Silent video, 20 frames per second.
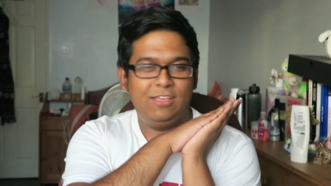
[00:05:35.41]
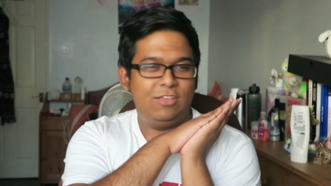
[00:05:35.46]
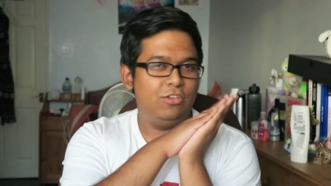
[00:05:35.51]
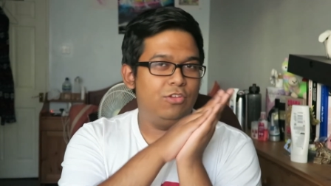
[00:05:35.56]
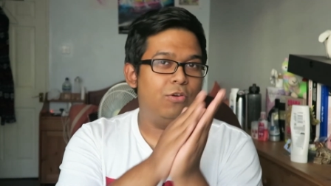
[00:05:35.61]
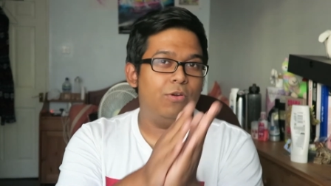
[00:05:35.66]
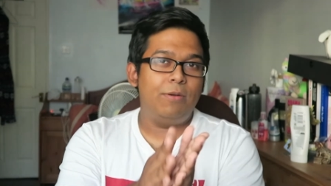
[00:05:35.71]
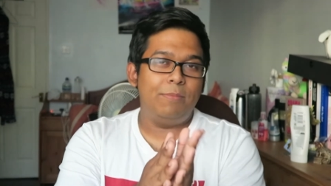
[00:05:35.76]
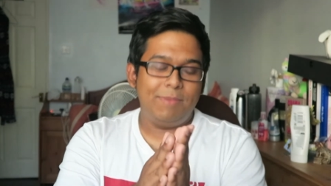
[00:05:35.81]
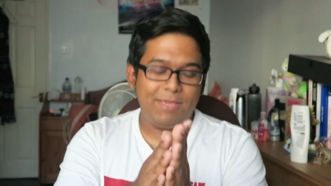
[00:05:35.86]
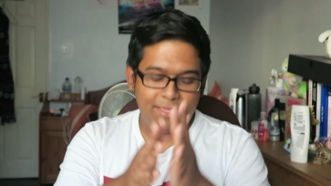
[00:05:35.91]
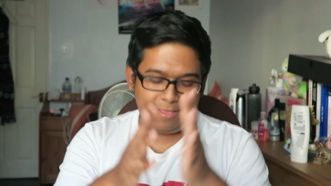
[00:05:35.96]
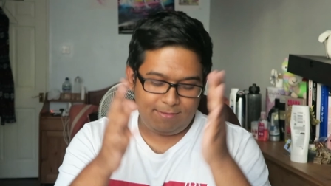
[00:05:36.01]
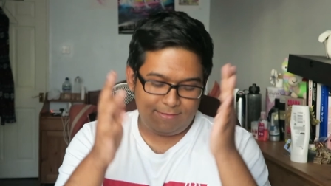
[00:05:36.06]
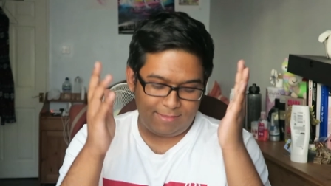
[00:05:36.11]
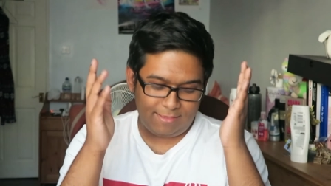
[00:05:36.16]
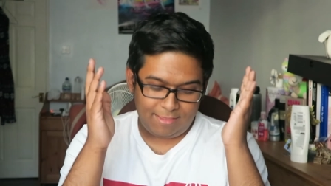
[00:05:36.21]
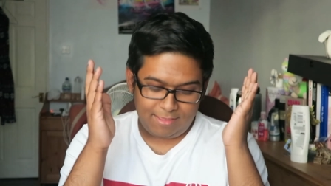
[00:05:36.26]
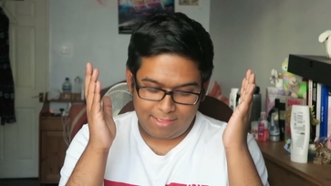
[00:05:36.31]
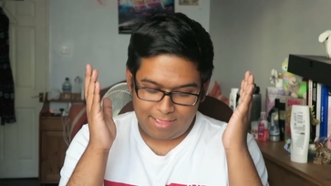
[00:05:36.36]
you're
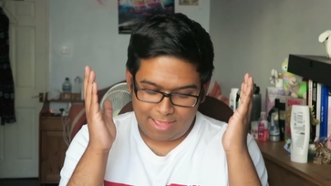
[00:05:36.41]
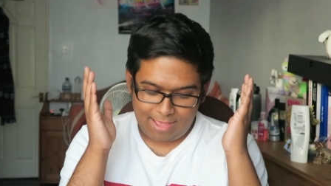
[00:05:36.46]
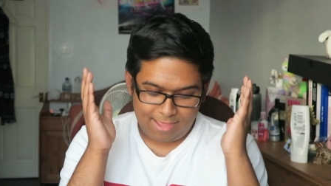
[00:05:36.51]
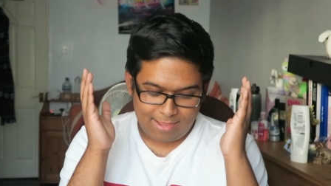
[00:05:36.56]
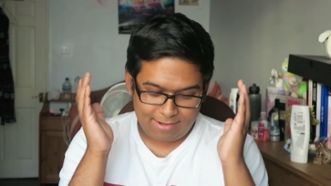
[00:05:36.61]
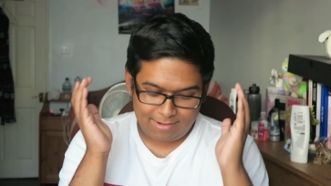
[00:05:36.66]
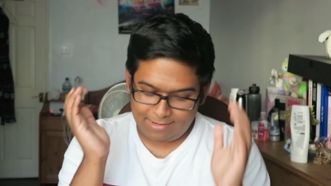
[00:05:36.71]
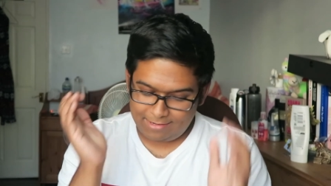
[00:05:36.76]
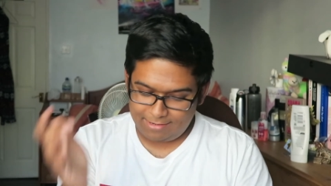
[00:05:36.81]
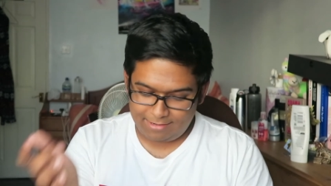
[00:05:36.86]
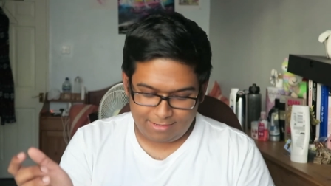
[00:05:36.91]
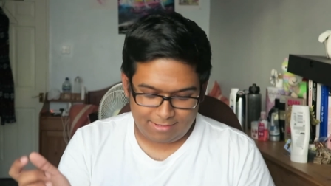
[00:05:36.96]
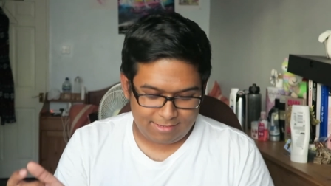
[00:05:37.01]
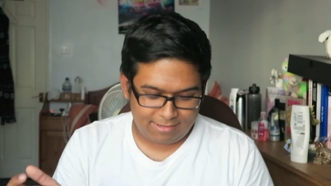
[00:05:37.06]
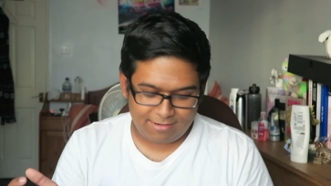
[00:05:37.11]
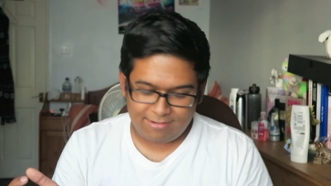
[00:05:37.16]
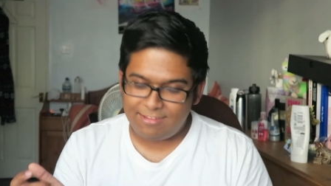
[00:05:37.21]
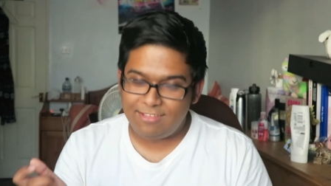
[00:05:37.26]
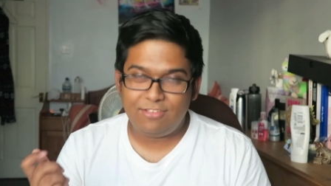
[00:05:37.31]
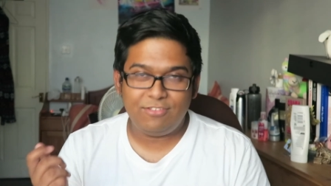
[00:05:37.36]
amazing, and
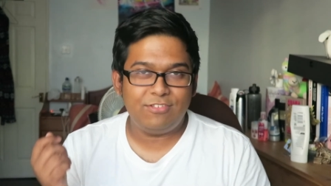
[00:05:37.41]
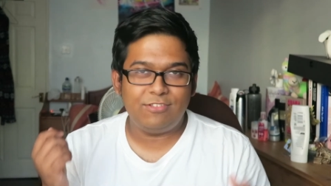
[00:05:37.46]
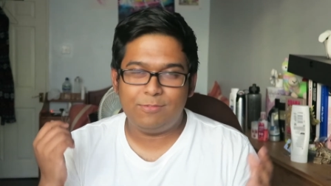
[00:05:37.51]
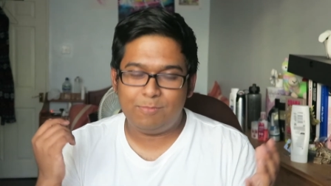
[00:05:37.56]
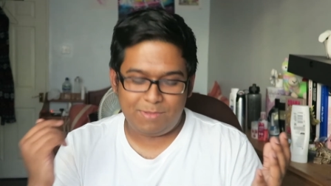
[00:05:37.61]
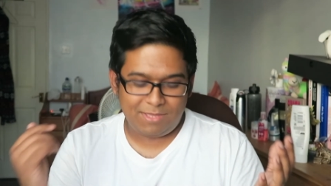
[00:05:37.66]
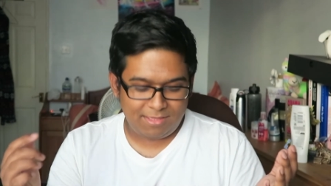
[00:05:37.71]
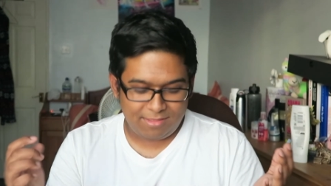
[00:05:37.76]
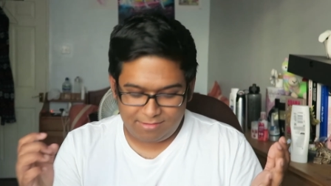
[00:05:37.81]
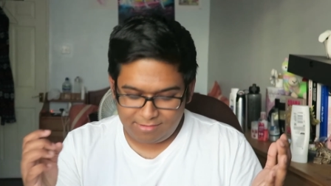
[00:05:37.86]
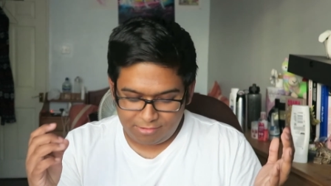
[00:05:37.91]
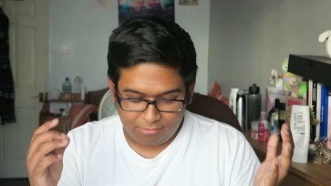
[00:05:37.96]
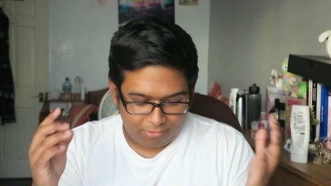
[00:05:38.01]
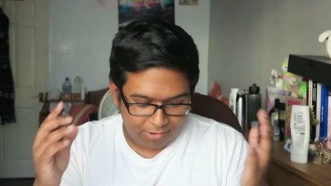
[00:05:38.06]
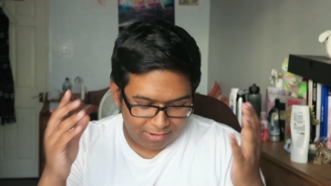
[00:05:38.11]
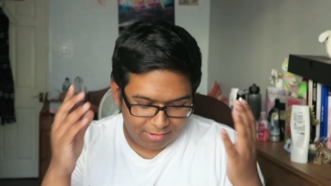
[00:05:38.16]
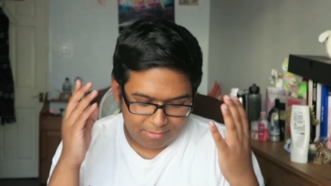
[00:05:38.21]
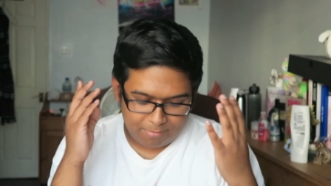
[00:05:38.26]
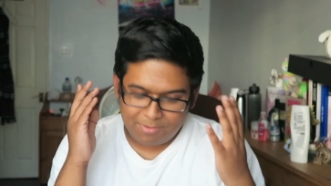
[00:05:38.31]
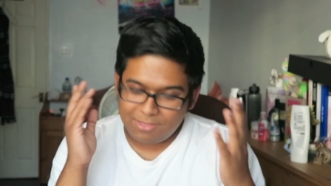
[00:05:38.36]
continue just being his
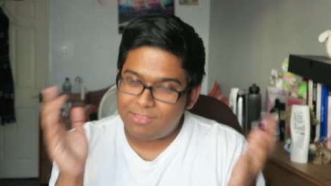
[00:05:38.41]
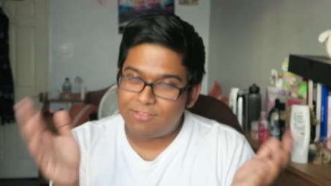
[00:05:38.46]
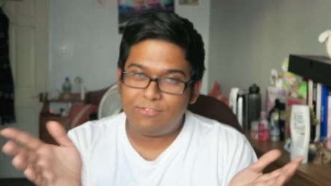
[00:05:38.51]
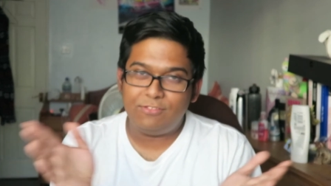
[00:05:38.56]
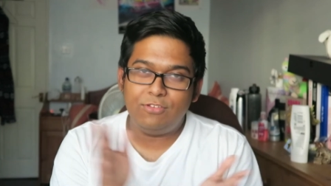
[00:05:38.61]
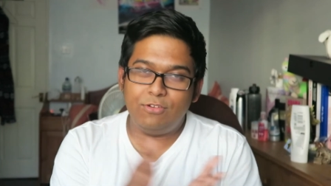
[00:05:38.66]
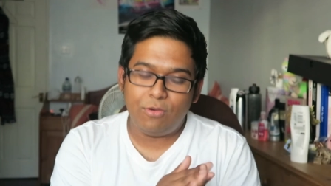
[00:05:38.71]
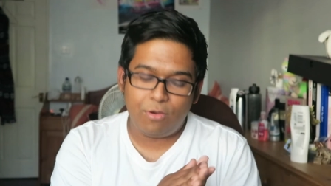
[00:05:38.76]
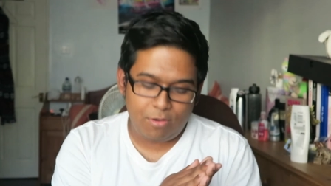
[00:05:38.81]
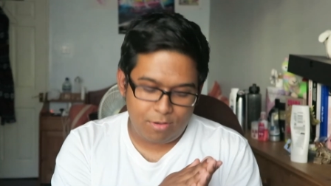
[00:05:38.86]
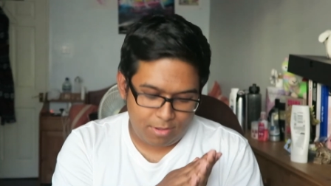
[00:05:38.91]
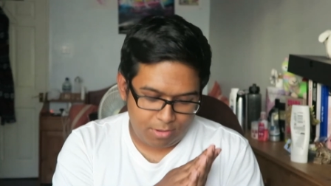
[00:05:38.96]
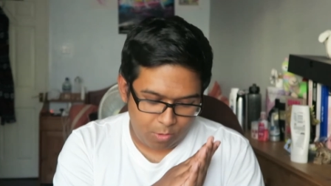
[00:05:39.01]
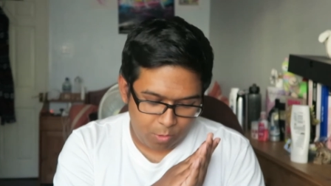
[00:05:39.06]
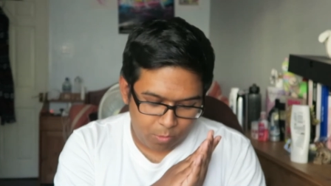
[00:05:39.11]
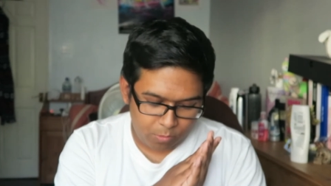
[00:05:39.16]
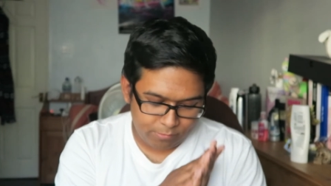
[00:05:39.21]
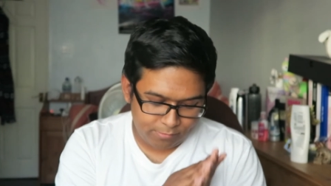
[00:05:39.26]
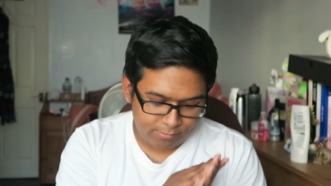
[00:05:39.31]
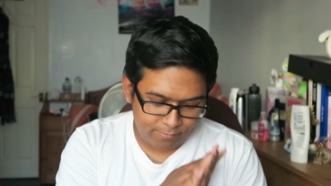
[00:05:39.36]
director, because you got
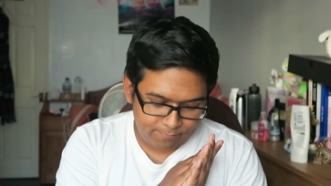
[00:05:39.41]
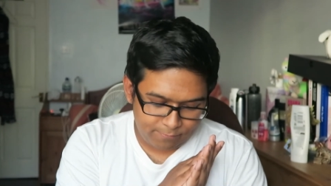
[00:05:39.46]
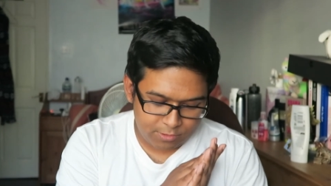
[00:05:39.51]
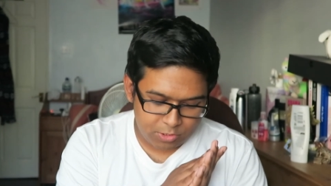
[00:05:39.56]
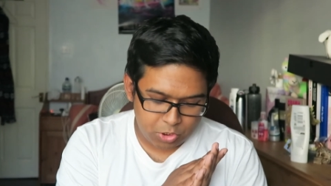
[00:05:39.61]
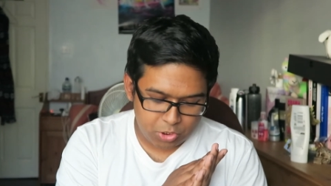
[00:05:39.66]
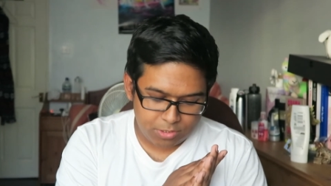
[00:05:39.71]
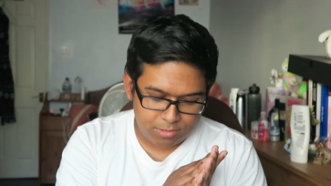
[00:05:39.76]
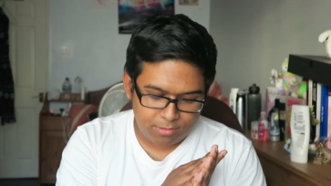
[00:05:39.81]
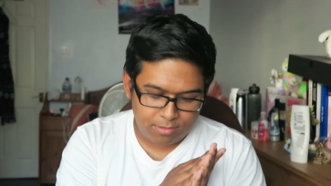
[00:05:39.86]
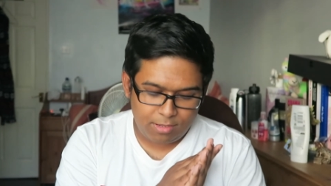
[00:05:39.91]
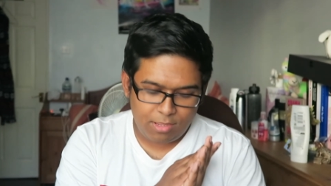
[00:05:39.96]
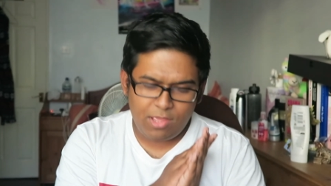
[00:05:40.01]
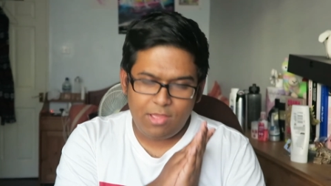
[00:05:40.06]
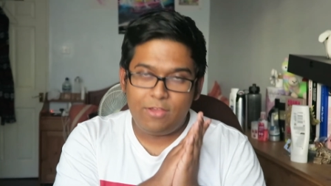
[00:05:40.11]
awesome vision